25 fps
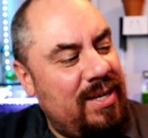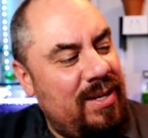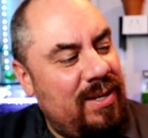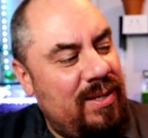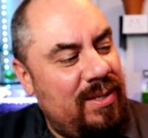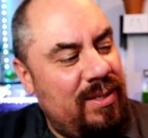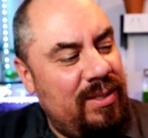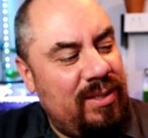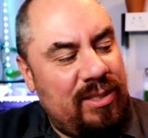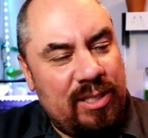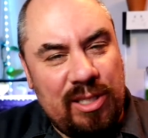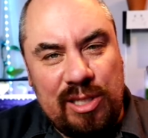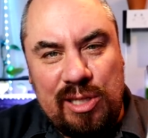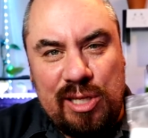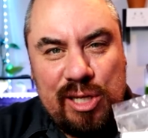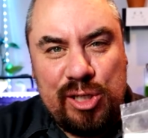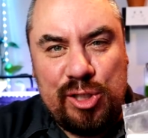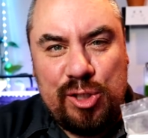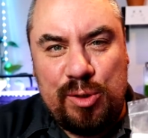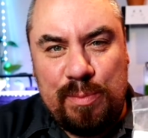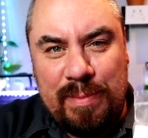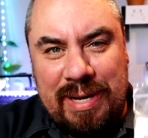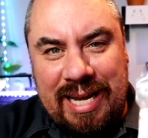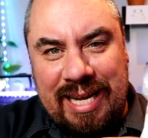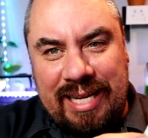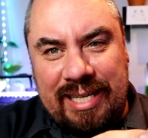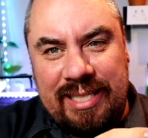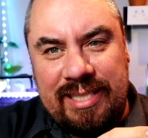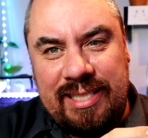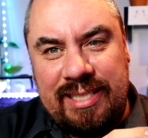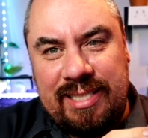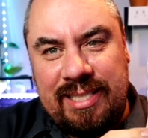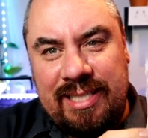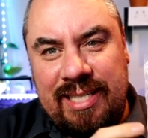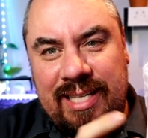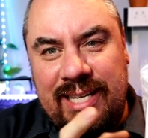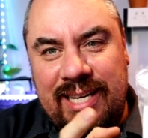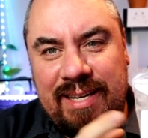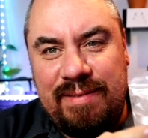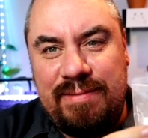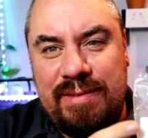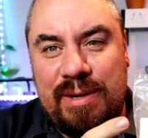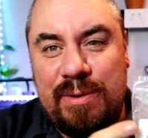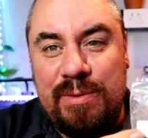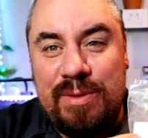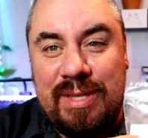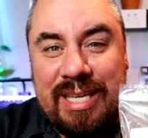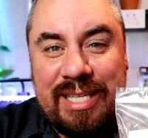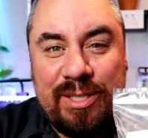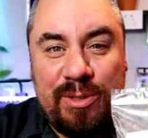called Lush Max. I
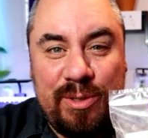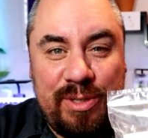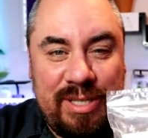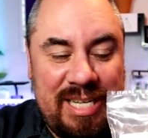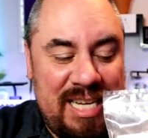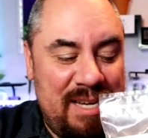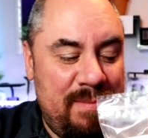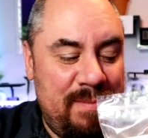found this on